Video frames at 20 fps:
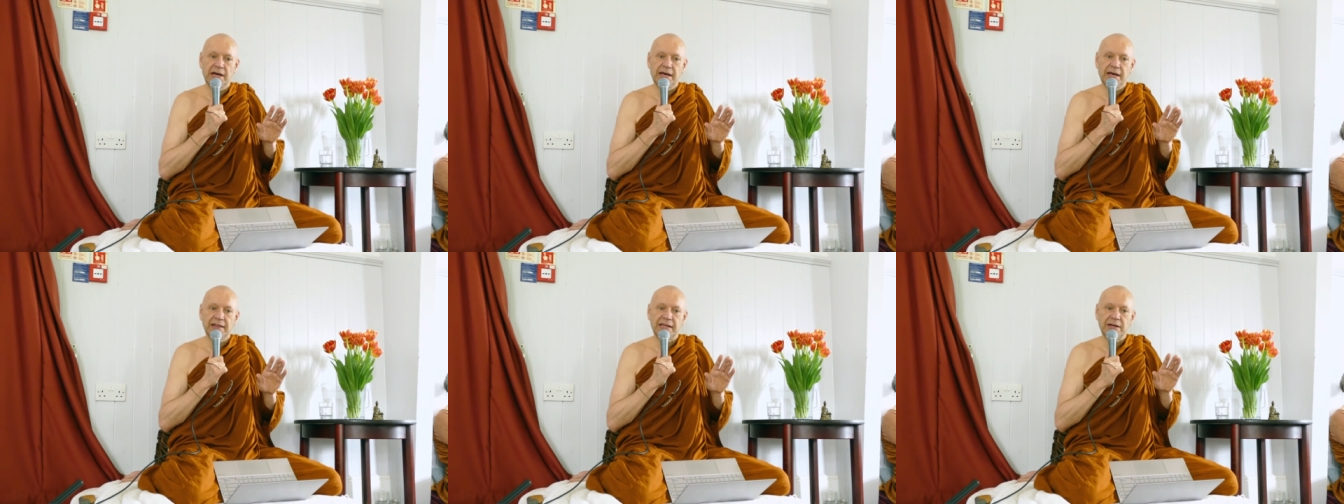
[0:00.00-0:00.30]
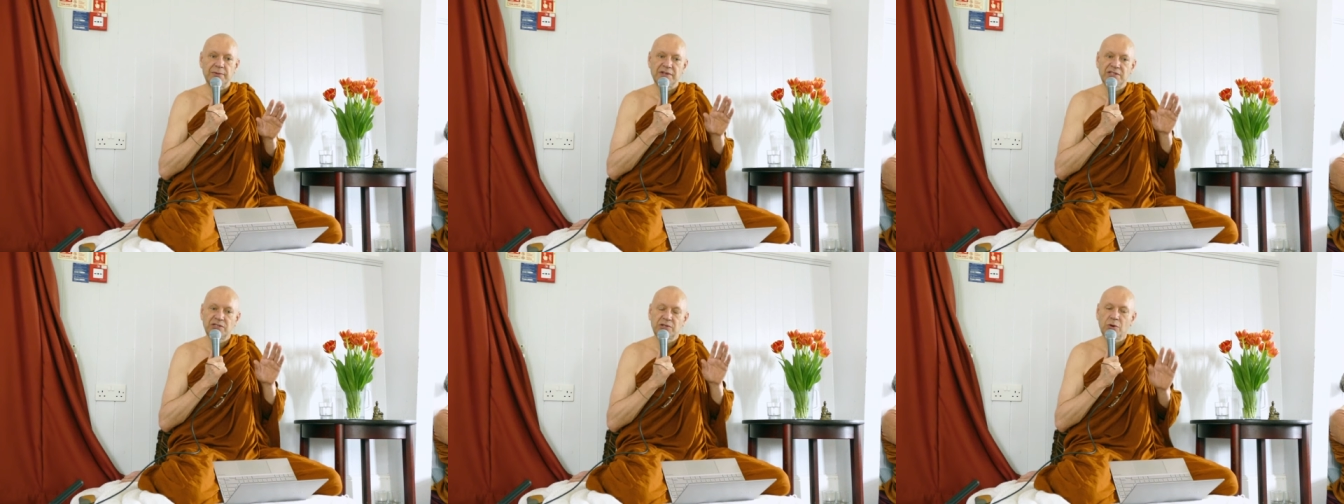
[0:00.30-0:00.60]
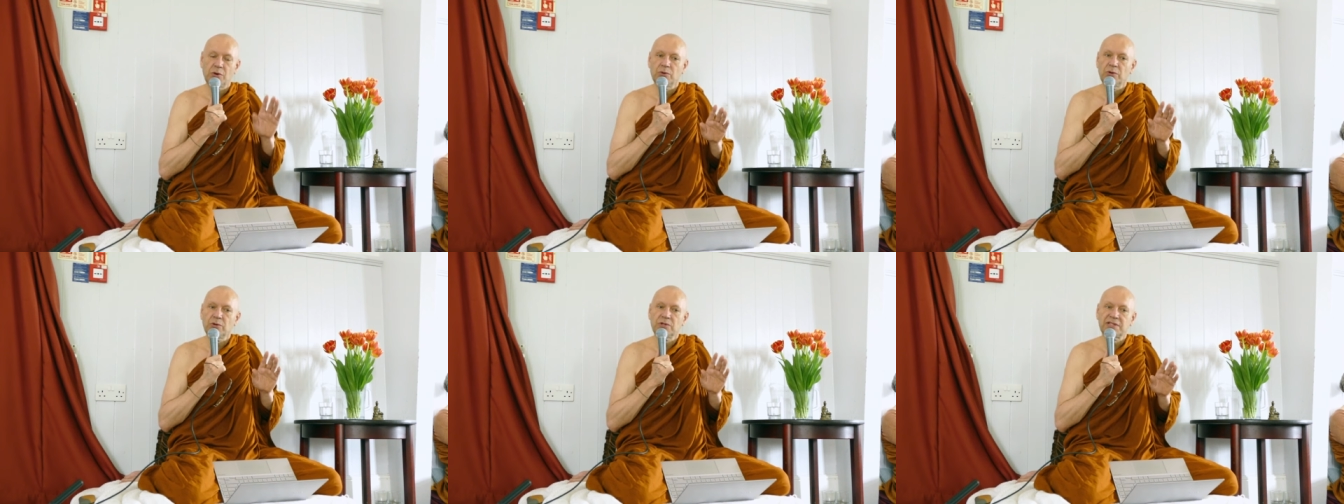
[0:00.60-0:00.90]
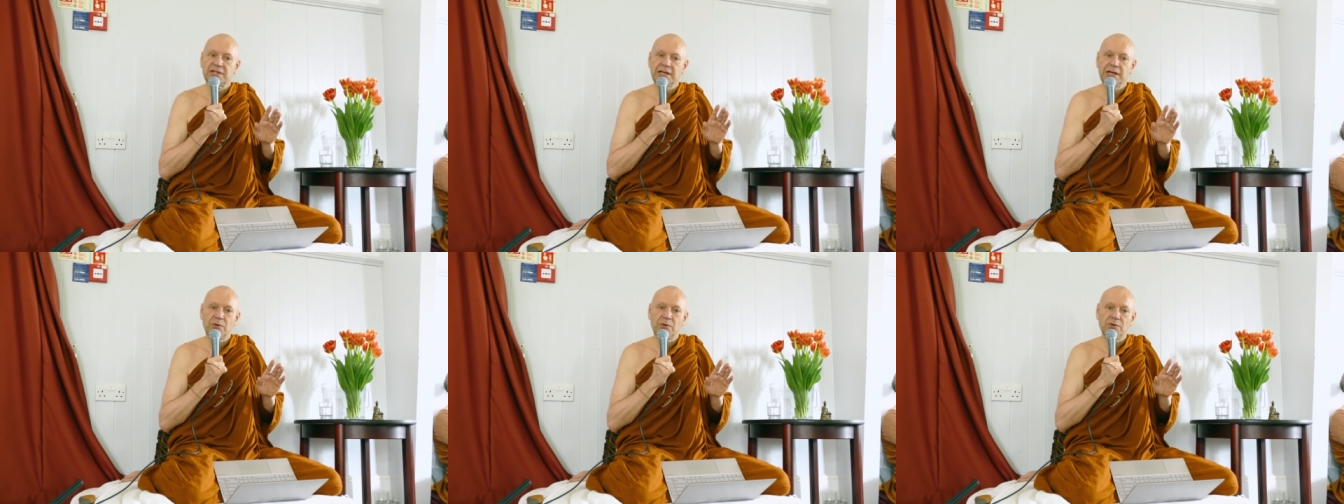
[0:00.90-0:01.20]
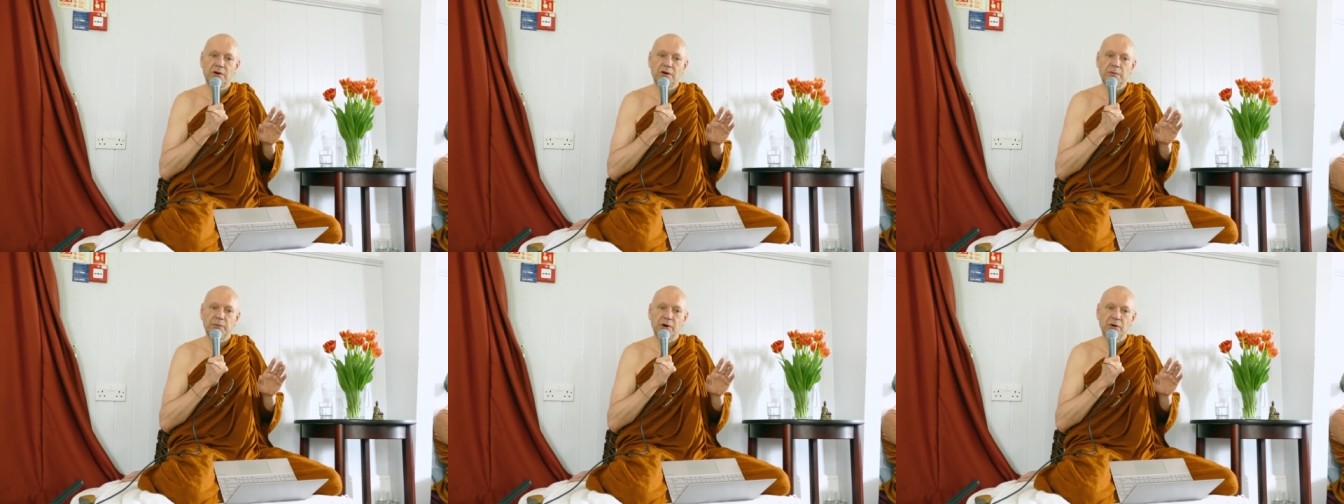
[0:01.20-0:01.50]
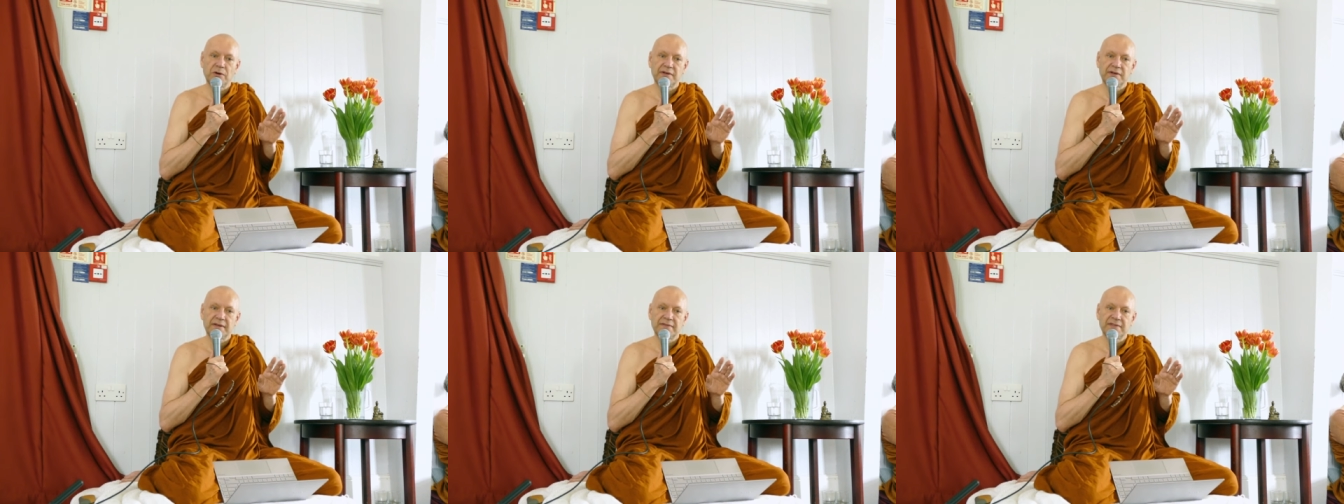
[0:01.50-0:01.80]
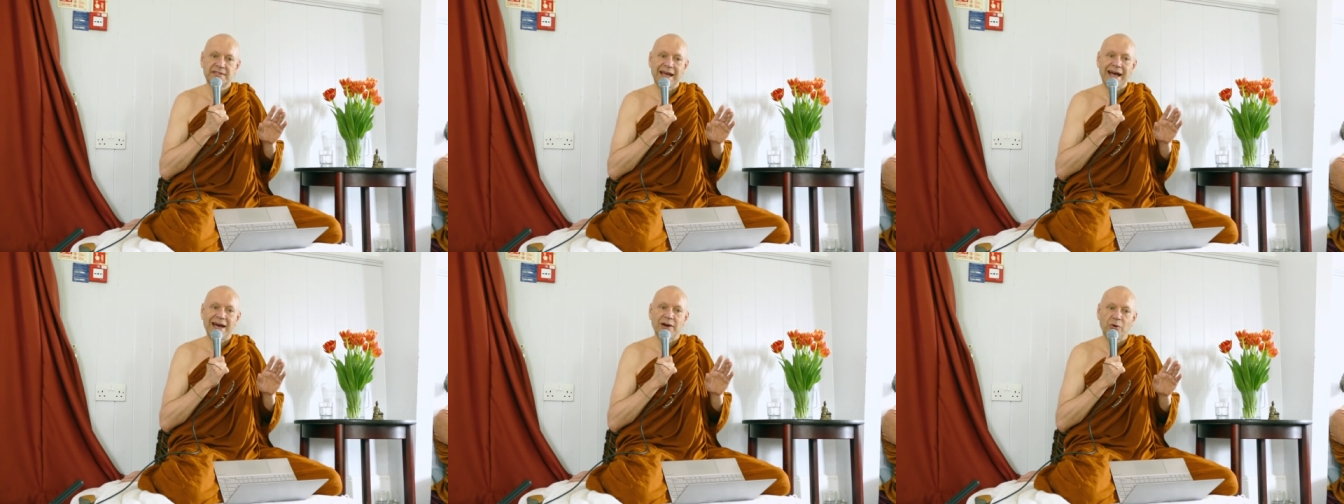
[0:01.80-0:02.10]
There is no ulterior
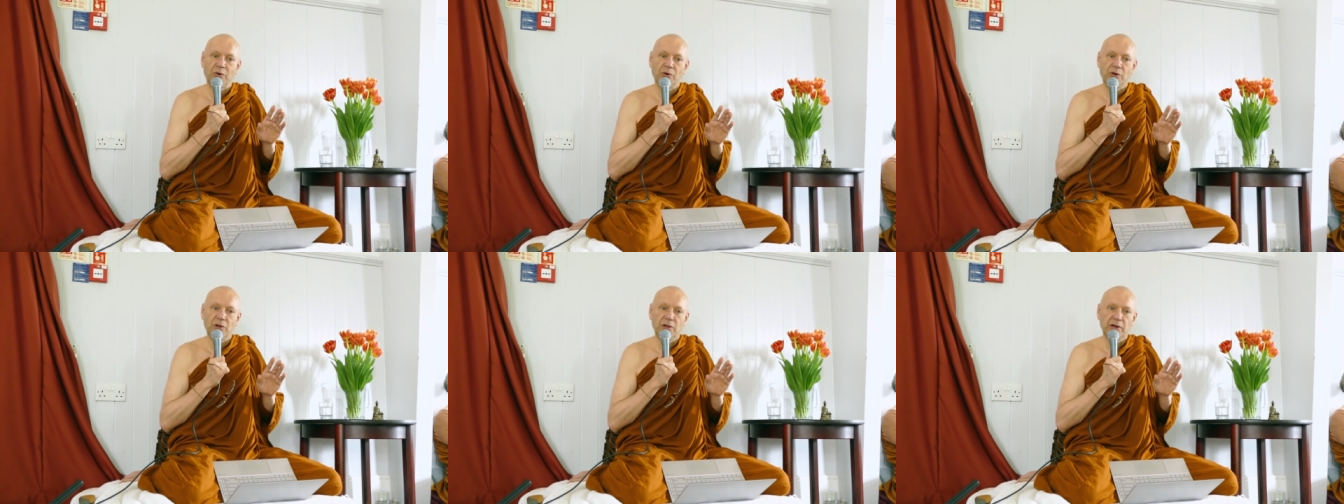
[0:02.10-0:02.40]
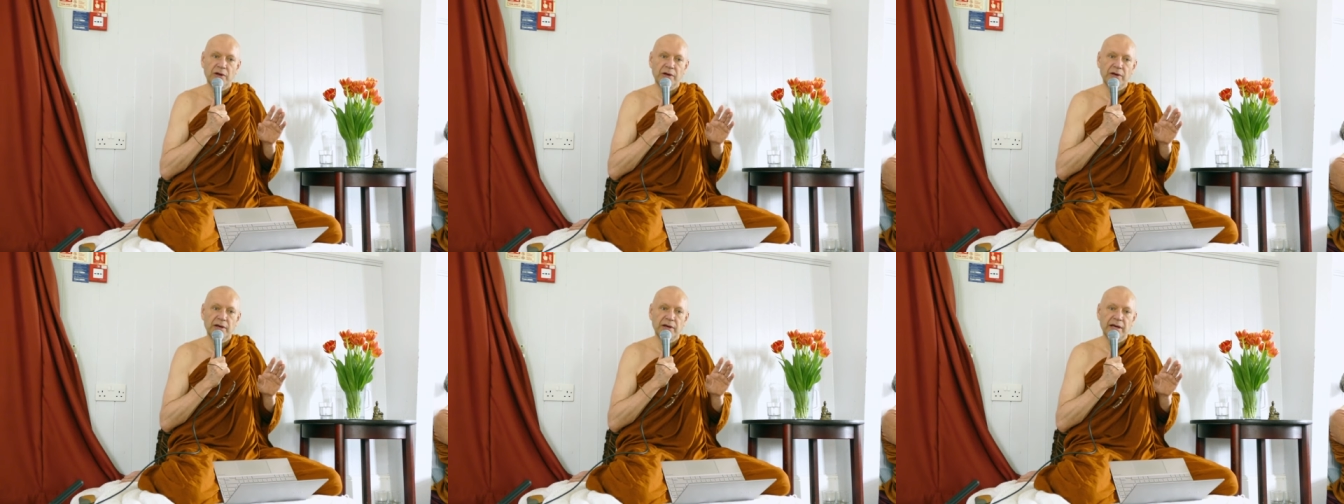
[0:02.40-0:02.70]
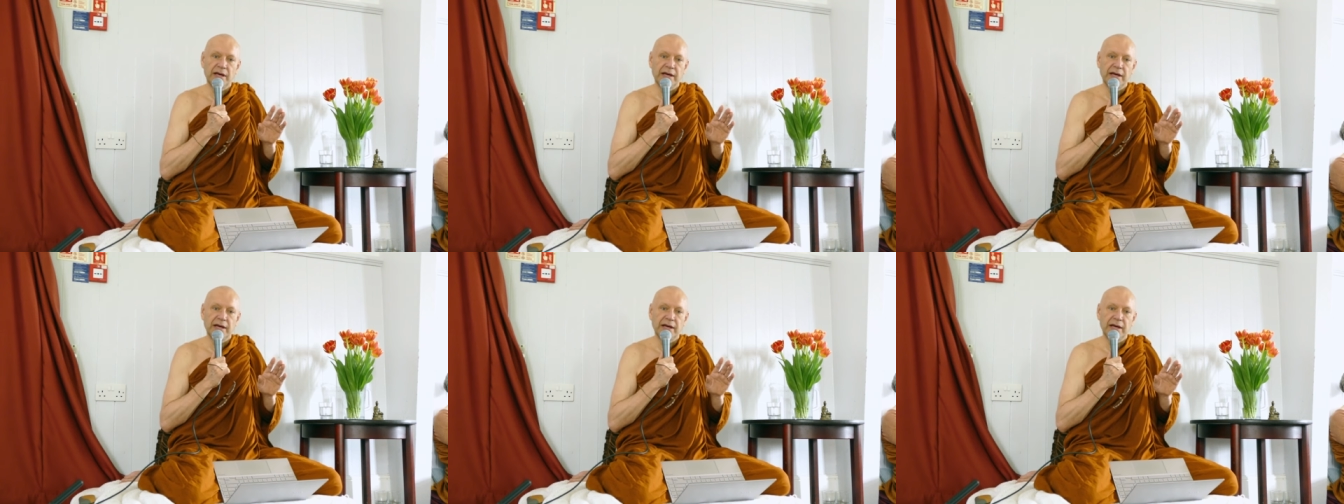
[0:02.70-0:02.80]
motives at all.